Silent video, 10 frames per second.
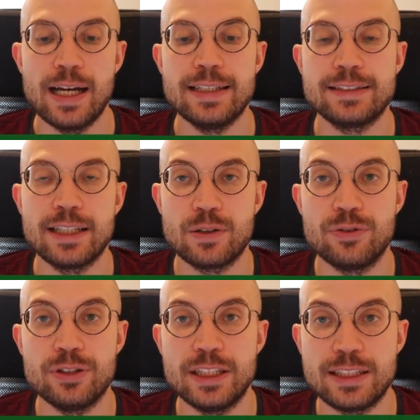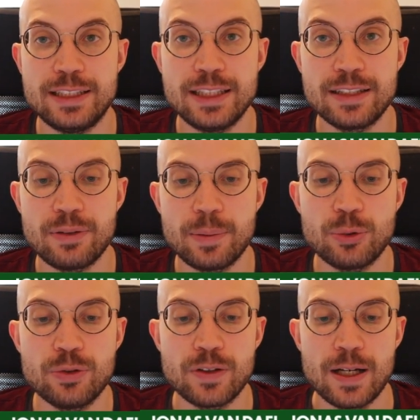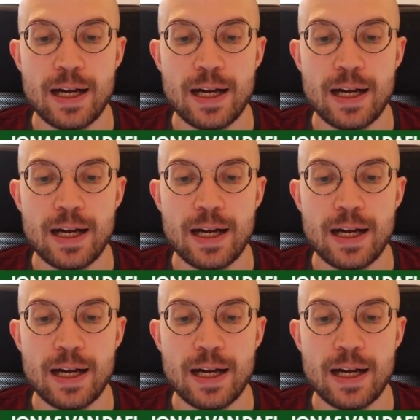instead of this g3 move,